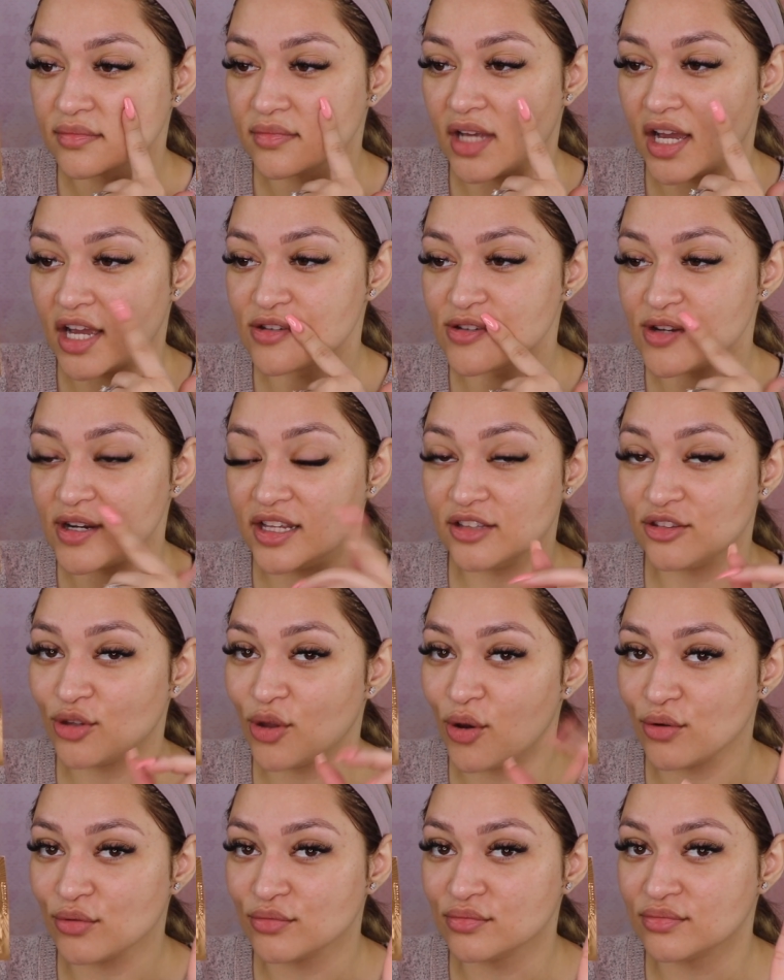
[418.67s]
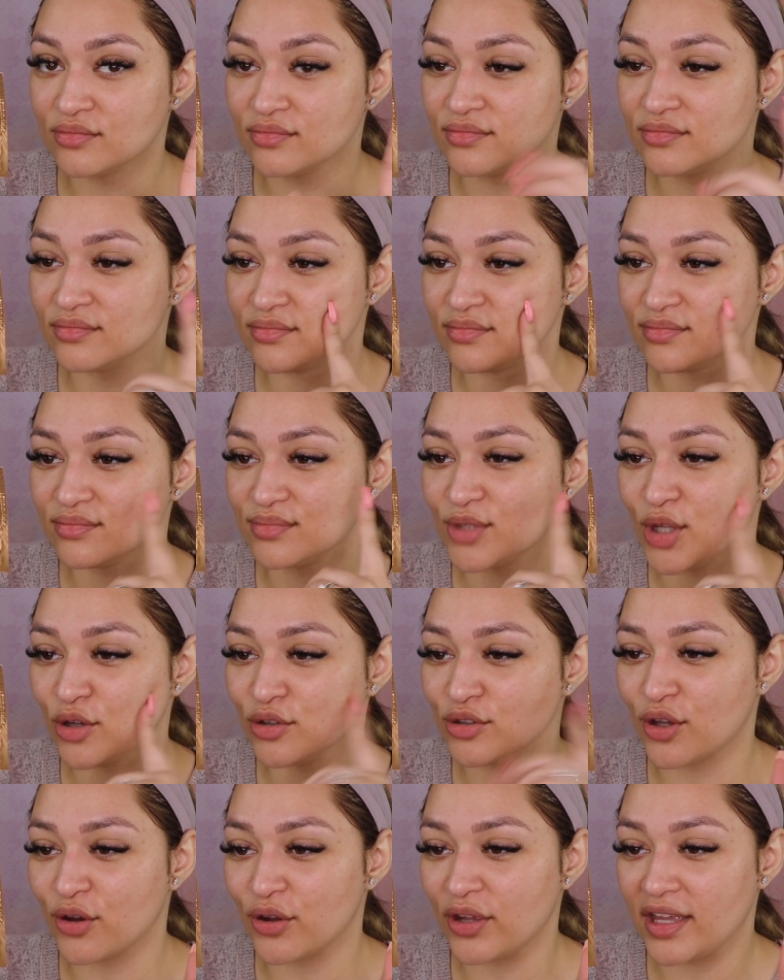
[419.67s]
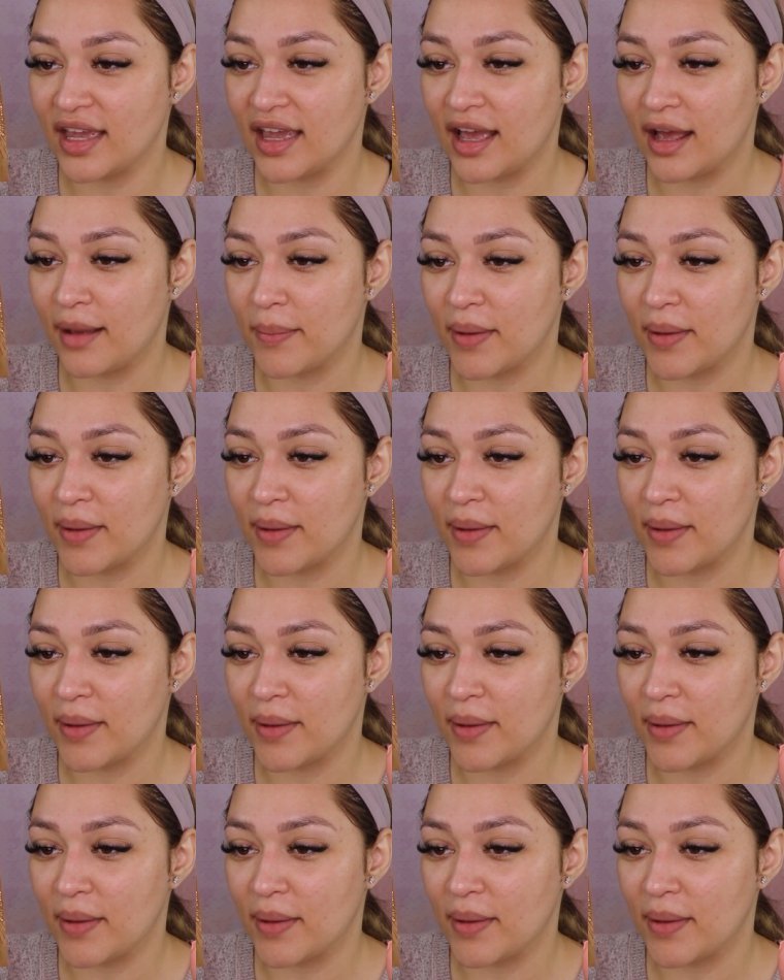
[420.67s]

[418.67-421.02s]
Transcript: Actually, don't know yet